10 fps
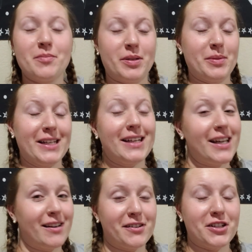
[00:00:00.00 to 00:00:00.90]
but I'm like a
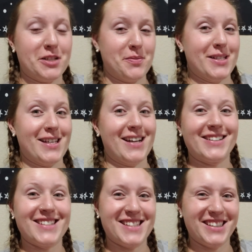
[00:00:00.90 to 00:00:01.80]
kid on Christmas and I
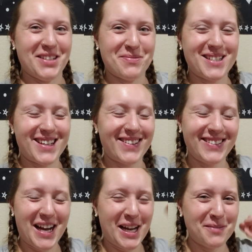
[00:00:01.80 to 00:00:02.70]
couldn't sleep, so
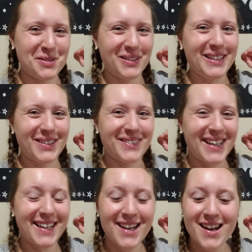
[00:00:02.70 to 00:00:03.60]
I'm awake
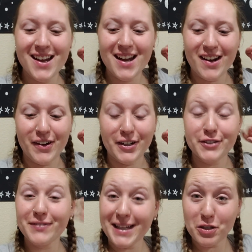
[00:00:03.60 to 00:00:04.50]
already. Our
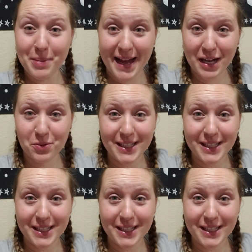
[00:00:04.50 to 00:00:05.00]
final pack